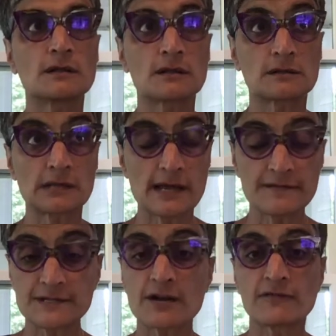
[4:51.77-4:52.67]

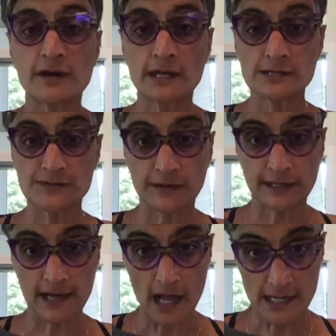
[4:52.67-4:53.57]
gloves are very useful in
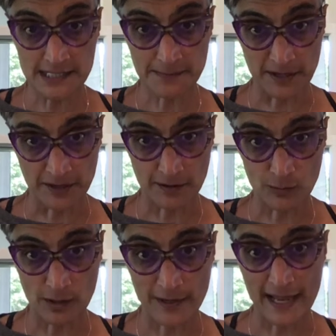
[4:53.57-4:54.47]
a hospital
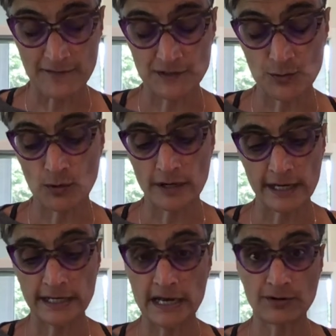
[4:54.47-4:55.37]
where we have to
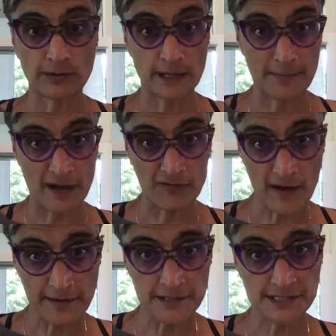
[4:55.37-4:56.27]
worry not only about
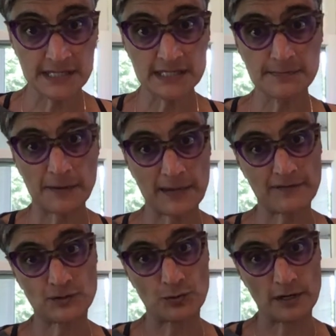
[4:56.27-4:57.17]
viruses, but we
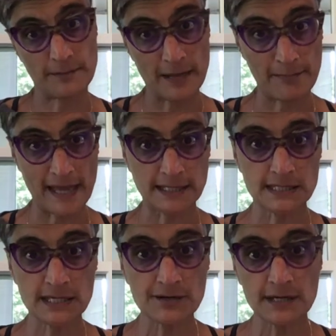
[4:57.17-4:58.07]
have to worry about
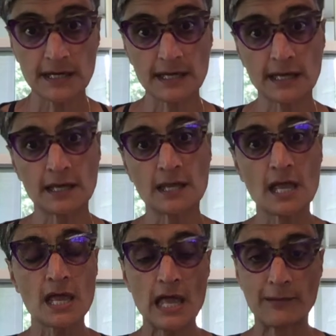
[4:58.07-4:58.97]
bacteria
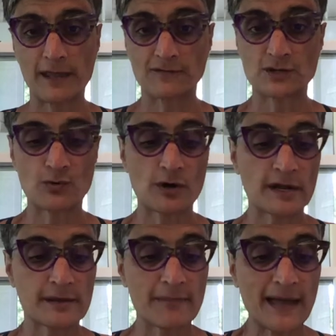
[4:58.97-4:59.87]
and we have to
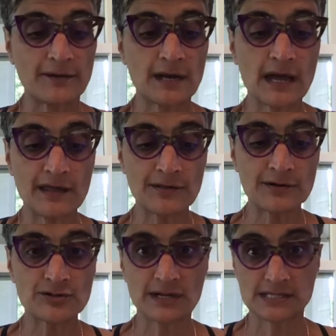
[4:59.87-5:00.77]
worry about other
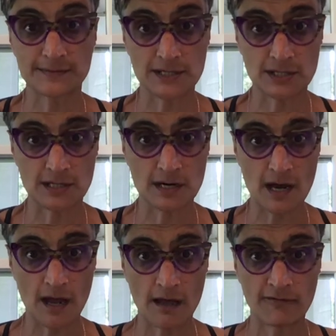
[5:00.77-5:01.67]
transmission
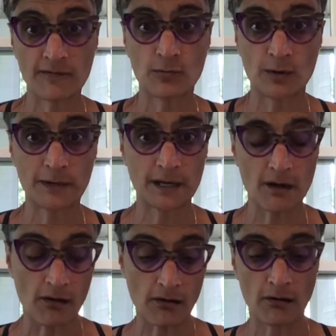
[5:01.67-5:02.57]
of what we
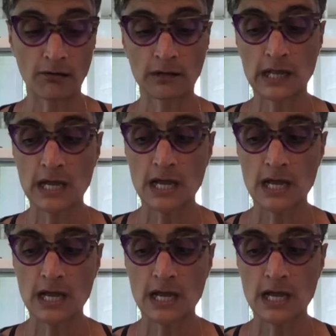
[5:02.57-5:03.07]
call